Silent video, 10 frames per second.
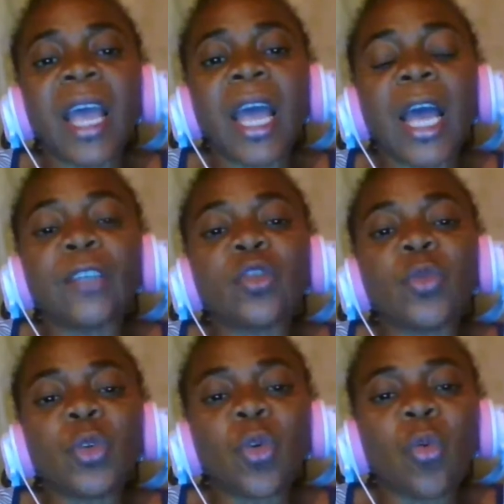And so,
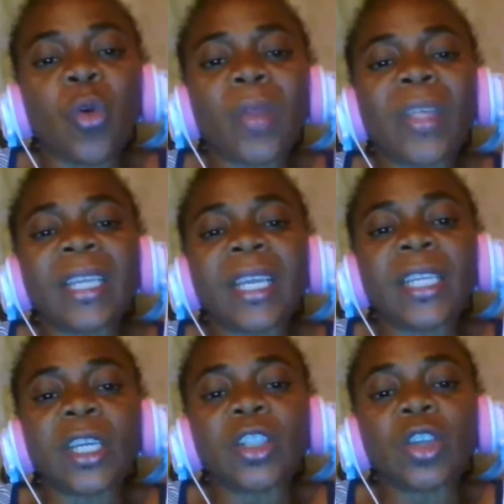we don't want that
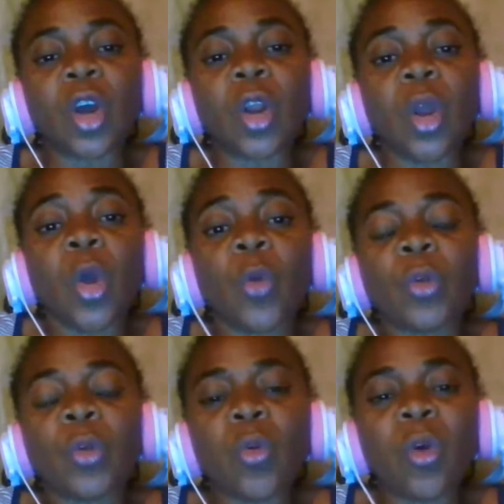any at all. We
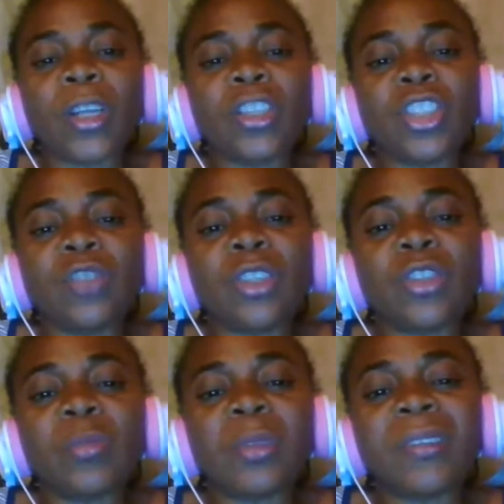don't want the children
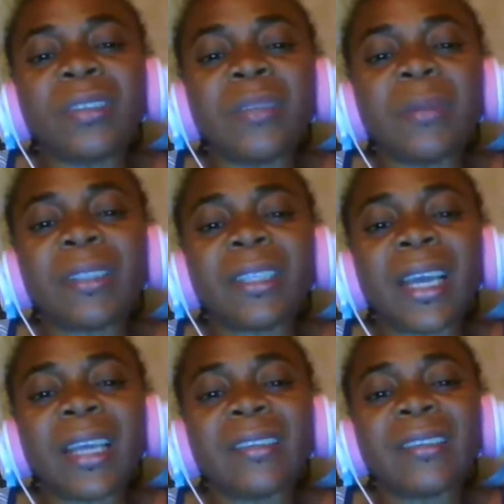to be
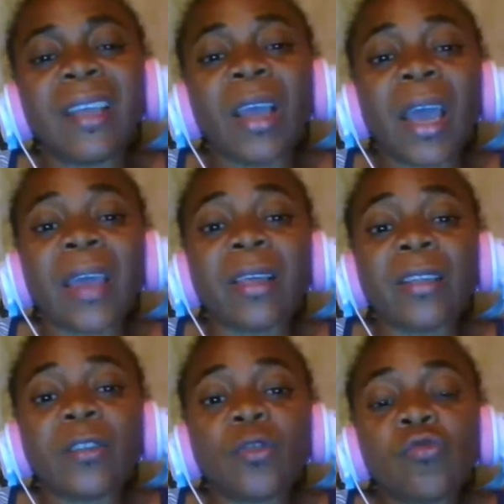stigmatized either
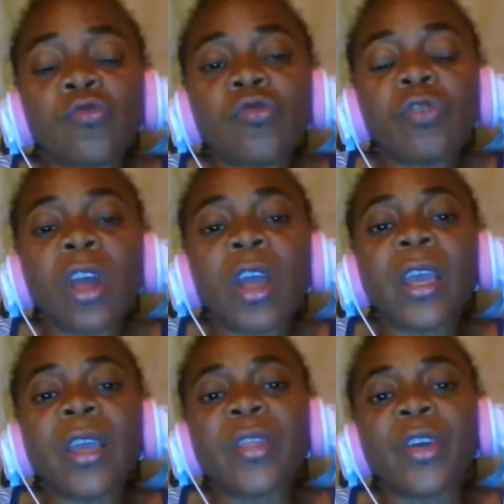at school,
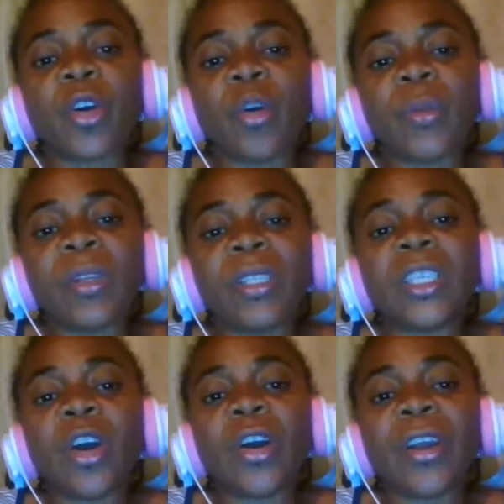in their community,
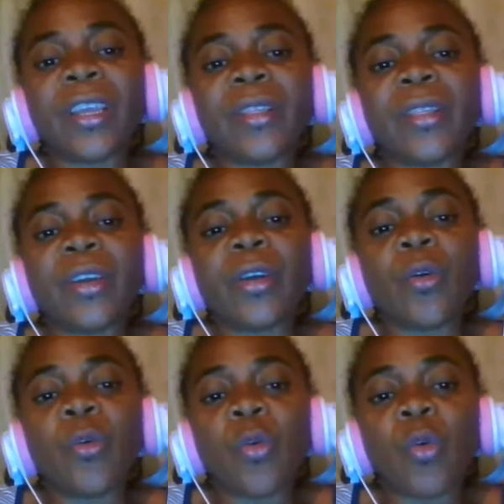or in their
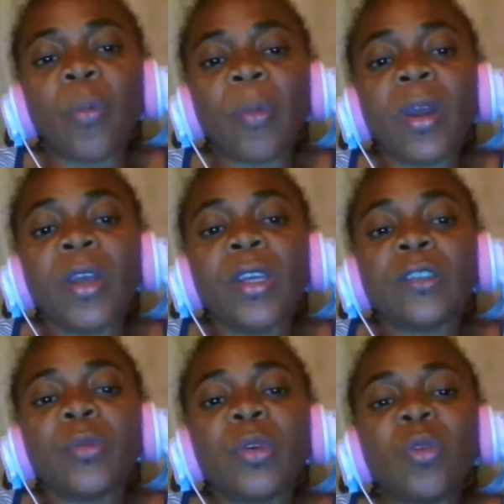home.
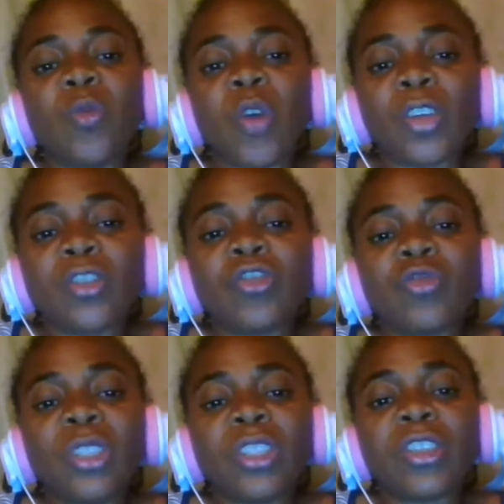So, we want you to
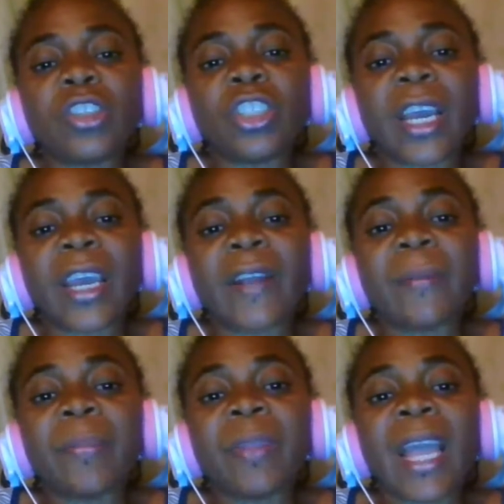treat your child
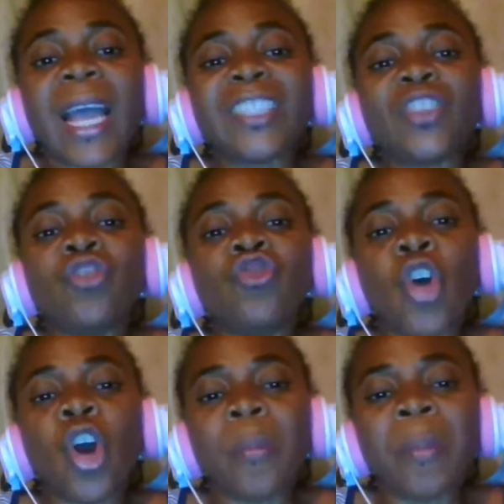as
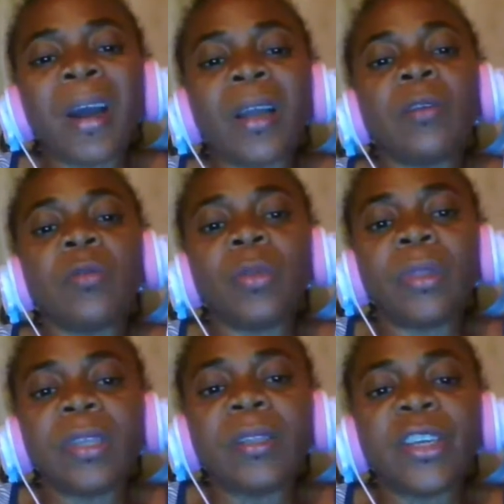normal
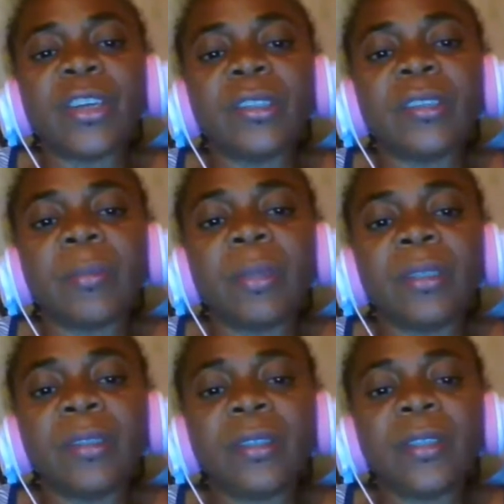within their
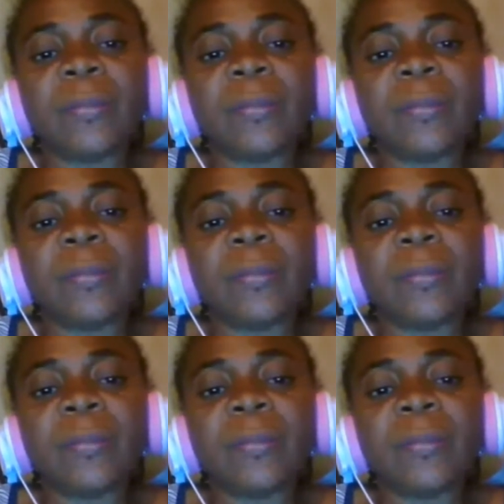disability.